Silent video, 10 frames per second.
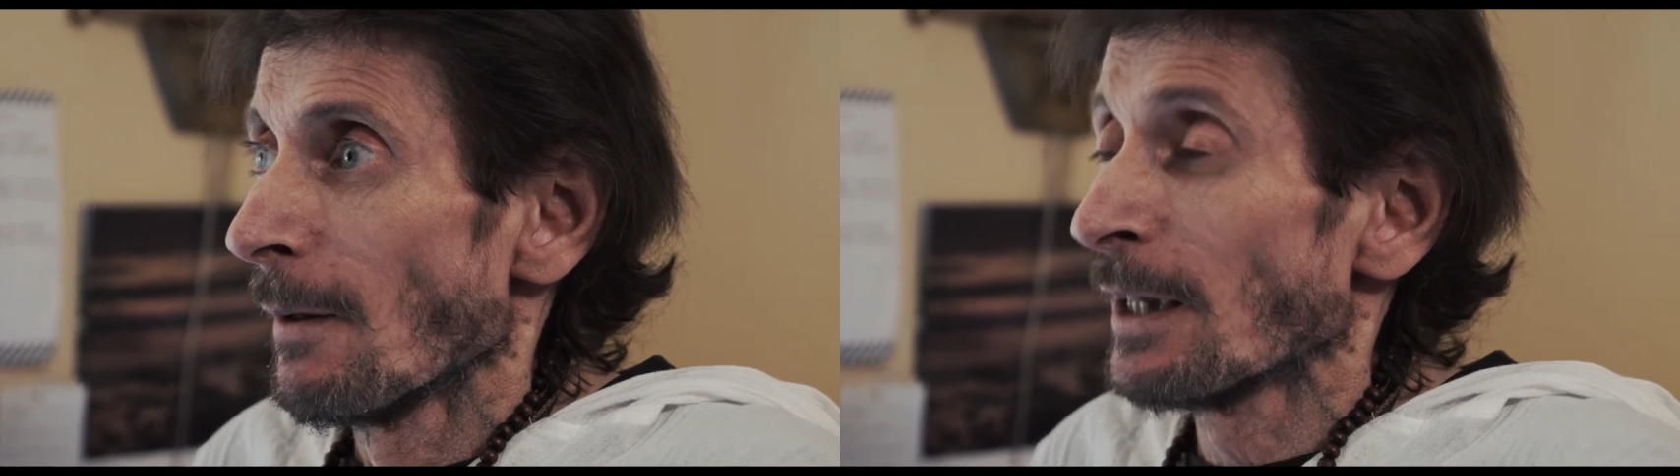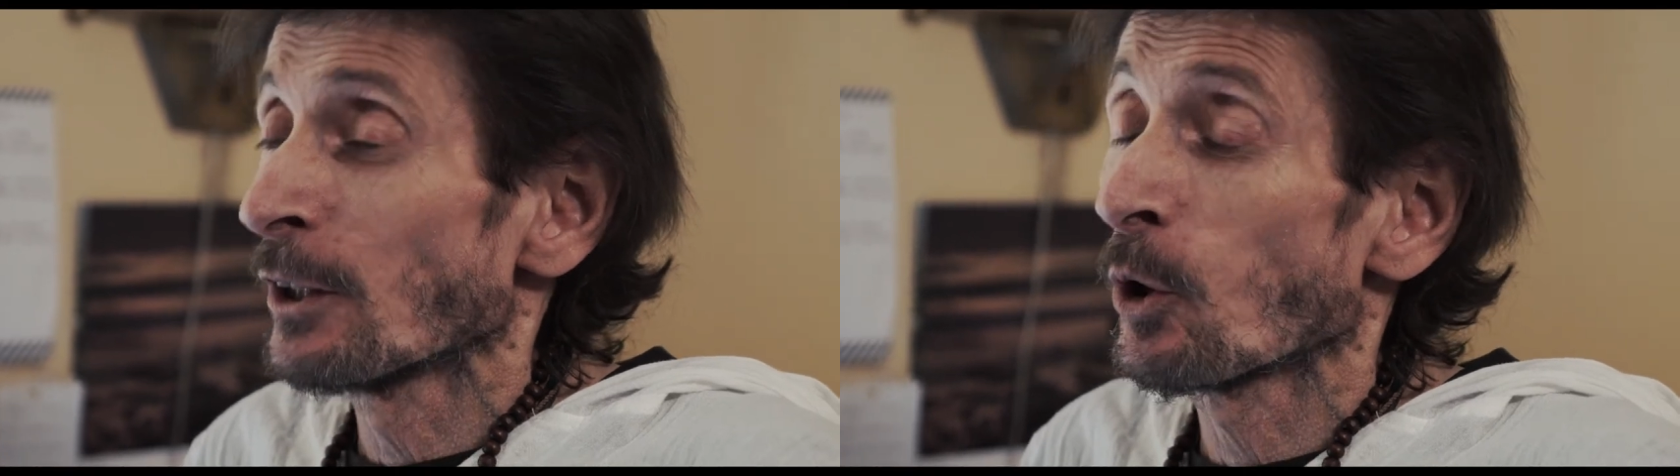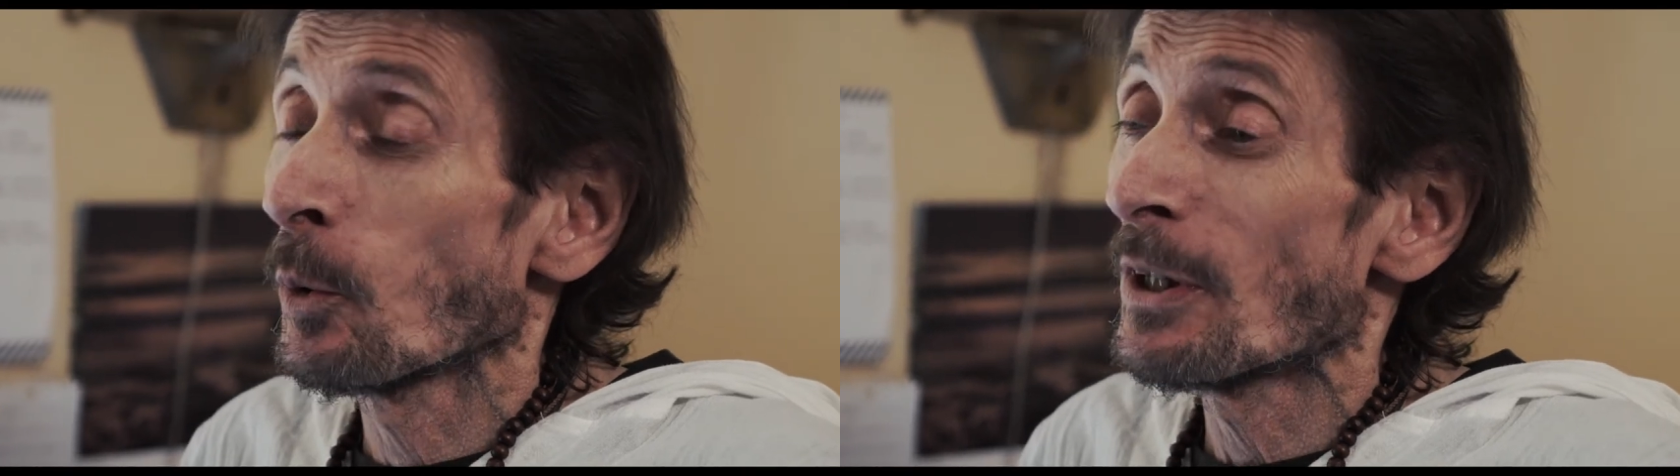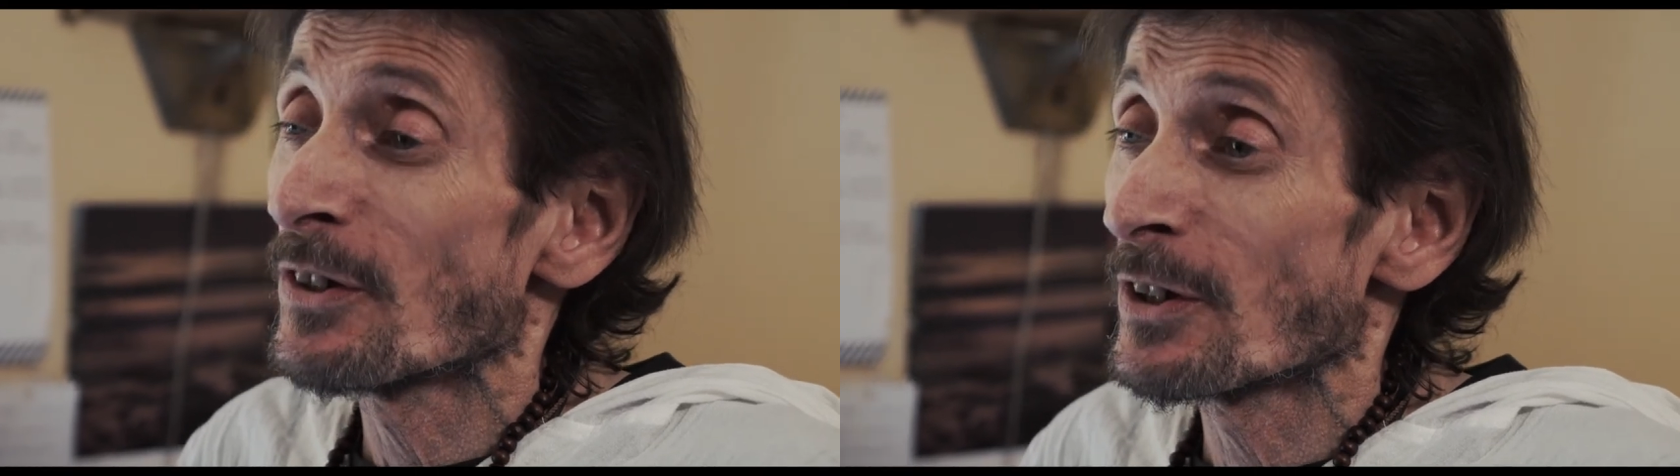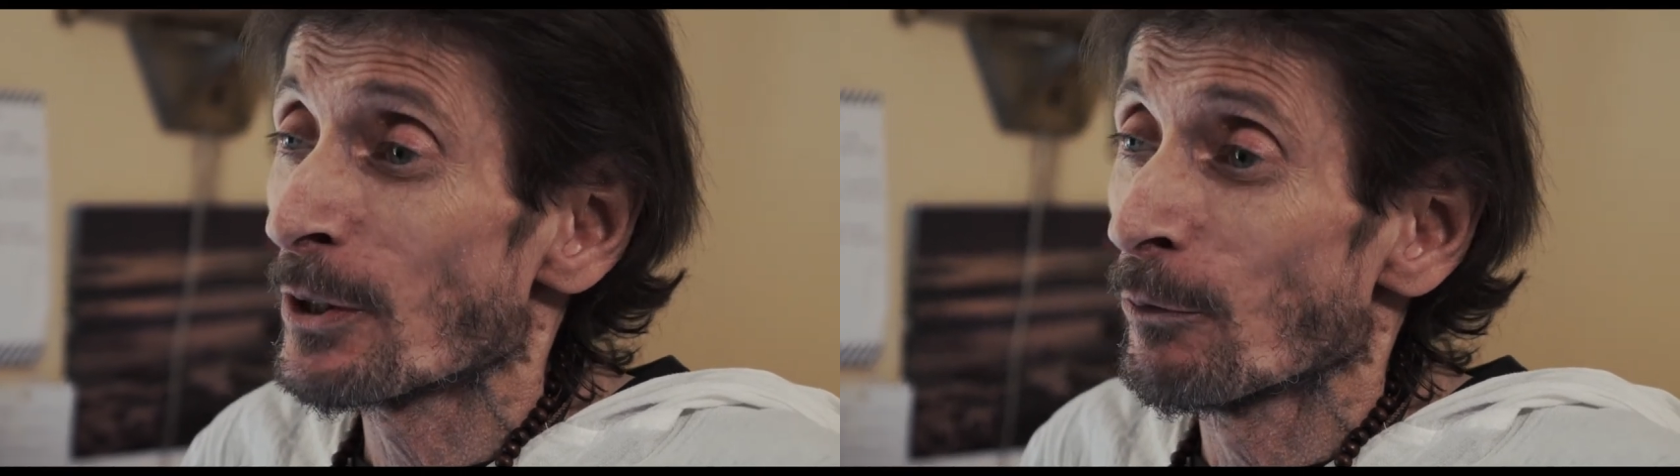
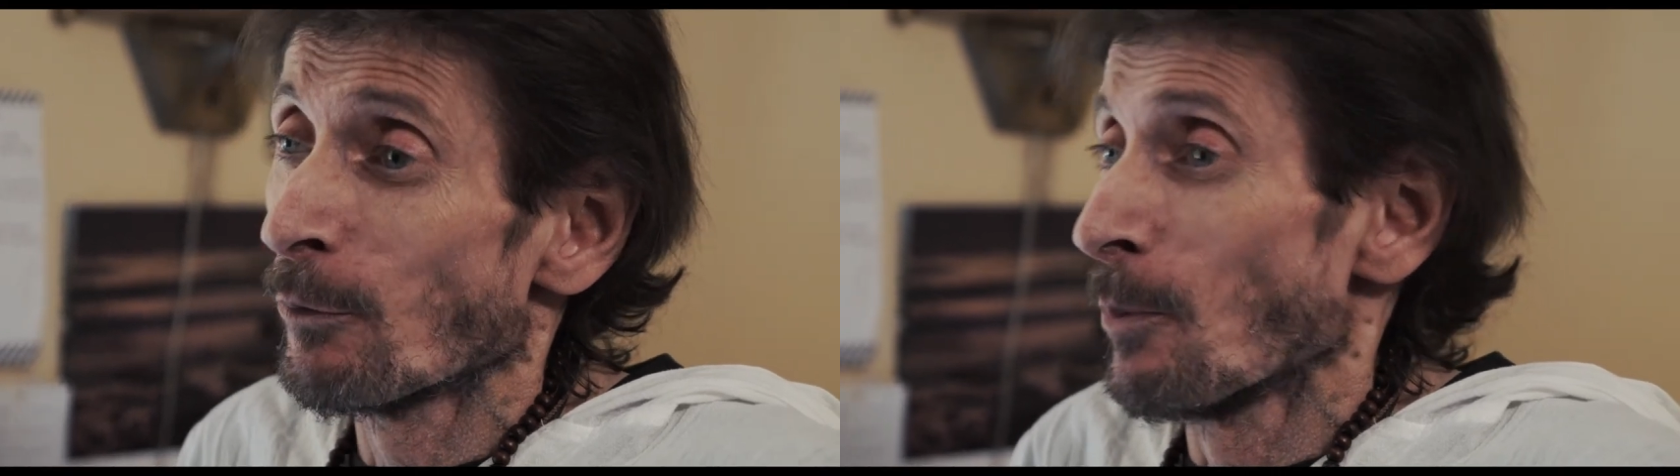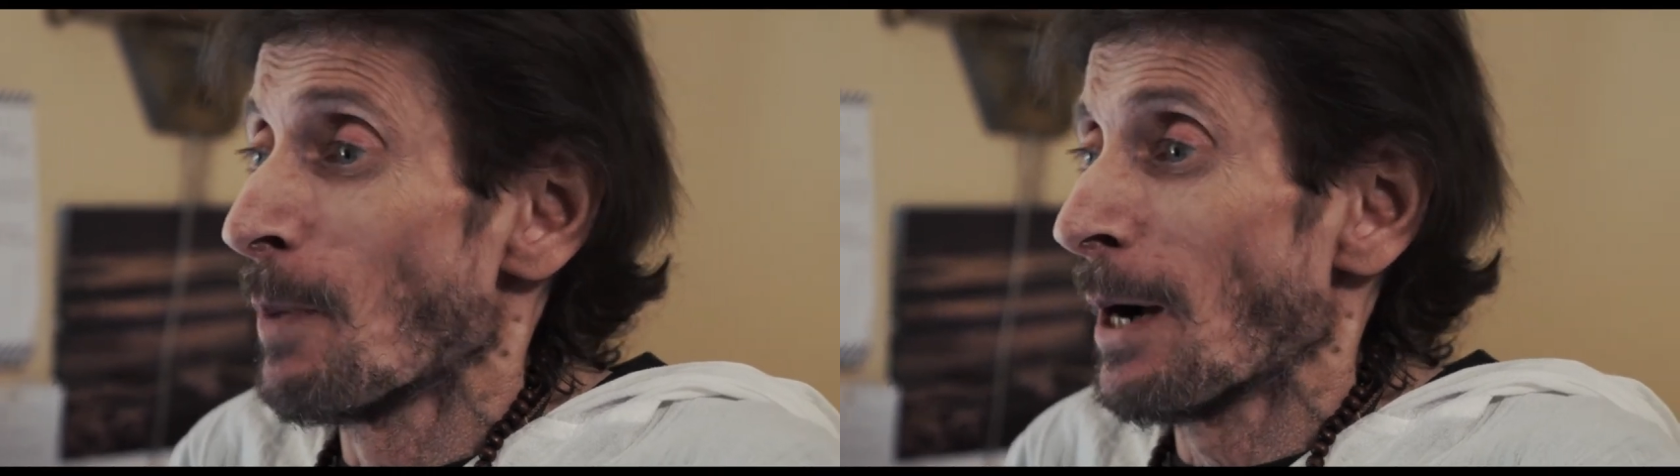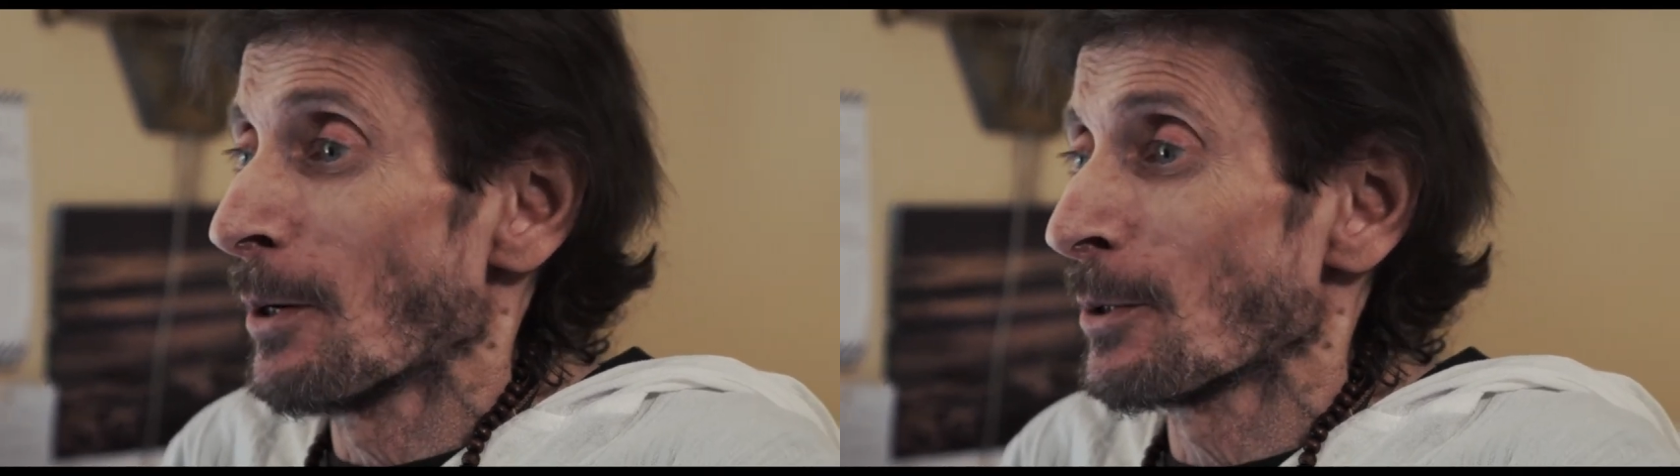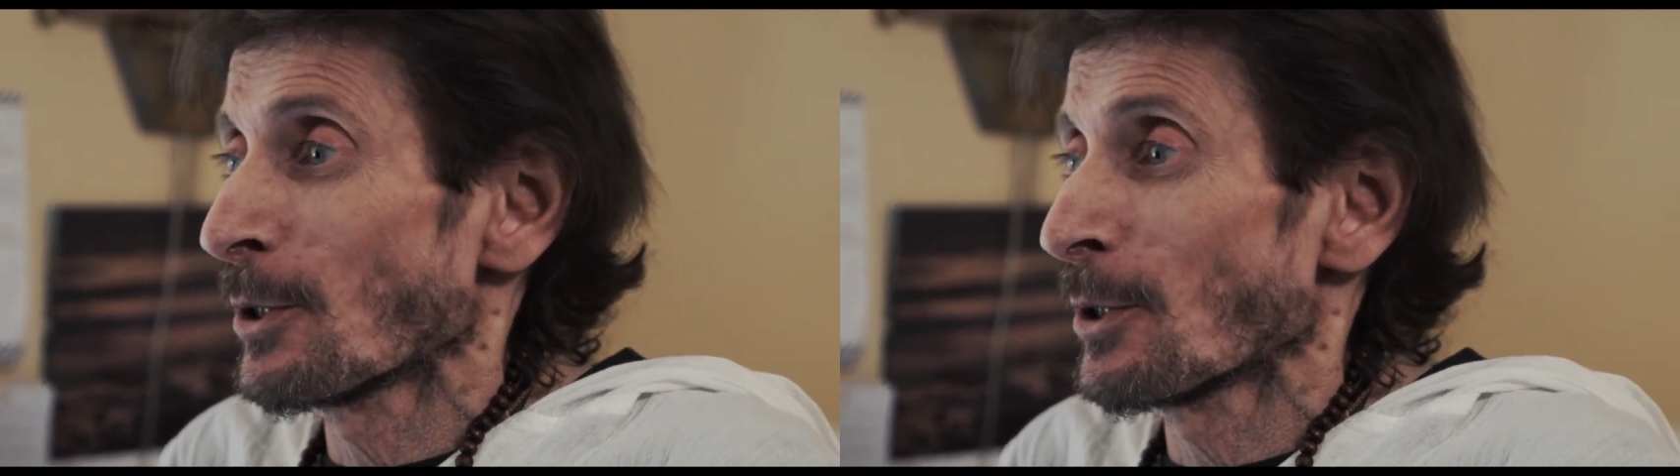inquisitive about,